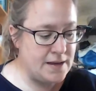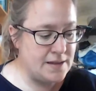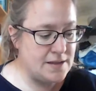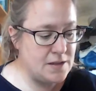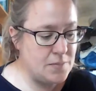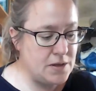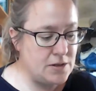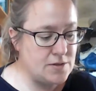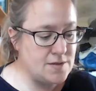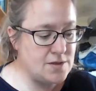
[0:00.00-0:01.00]
that had been
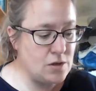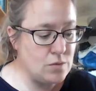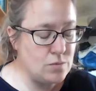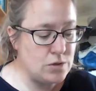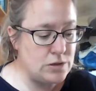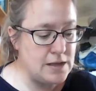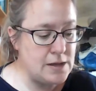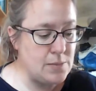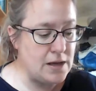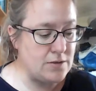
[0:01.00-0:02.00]
her sole
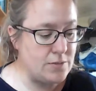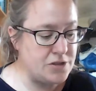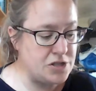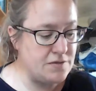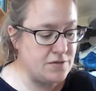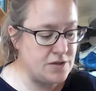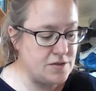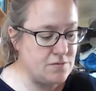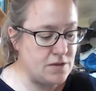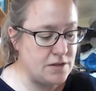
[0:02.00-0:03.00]
worldly wealth when she
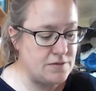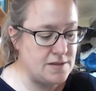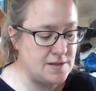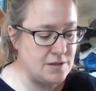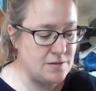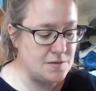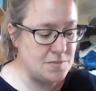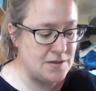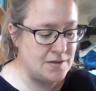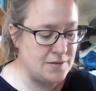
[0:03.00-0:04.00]
first arrived in
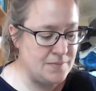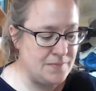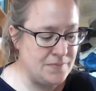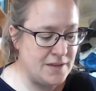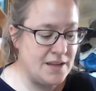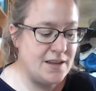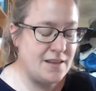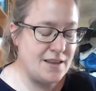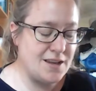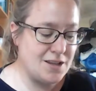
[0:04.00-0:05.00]
Saltmouth.
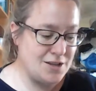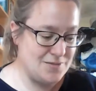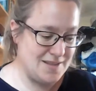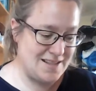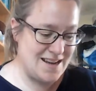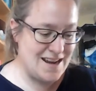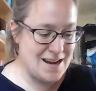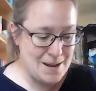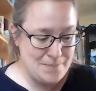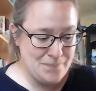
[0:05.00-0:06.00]
"Thank you," said
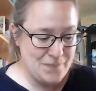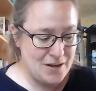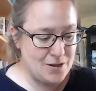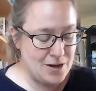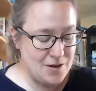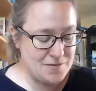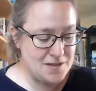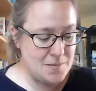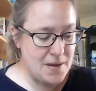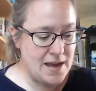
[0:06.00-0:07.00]
Henny. "Look after
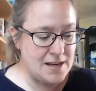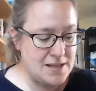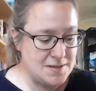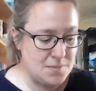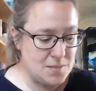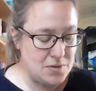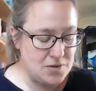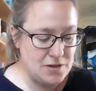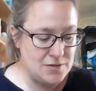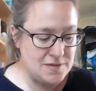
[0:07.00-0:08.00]
the pennies, my
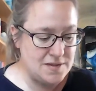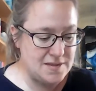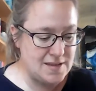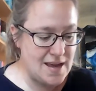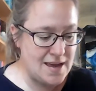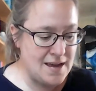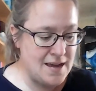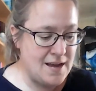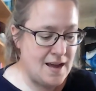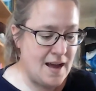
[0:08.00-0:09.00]
mother used to say,
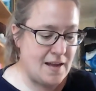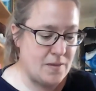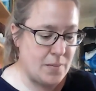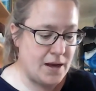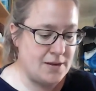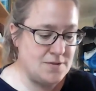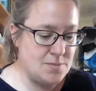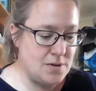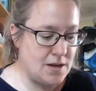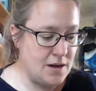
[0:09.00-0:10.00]
and the pounds
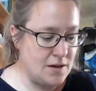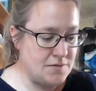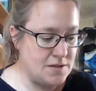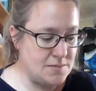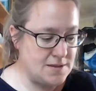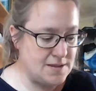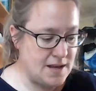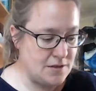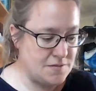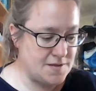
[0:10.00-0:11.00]
will look after
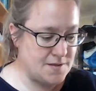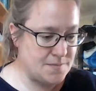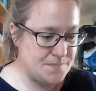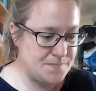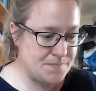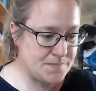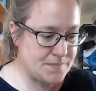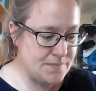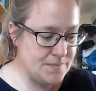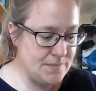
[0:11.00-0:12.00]
themselves."
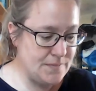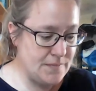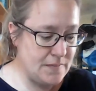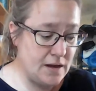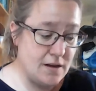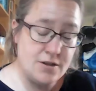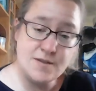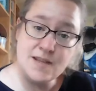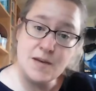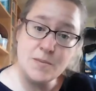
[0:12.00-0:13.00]
"Are you
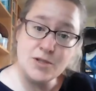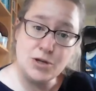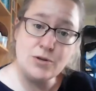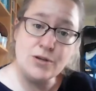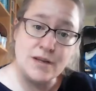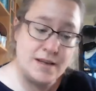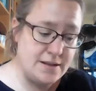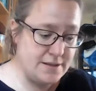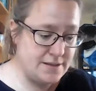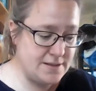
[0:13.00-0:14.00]
staying much longer?"
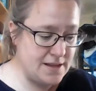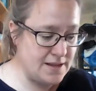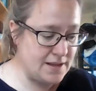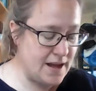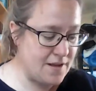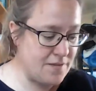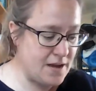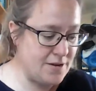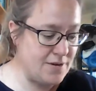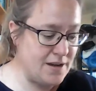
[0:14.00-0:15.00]
said the
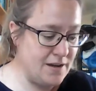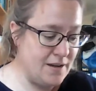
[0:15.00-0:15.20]
cafe owner.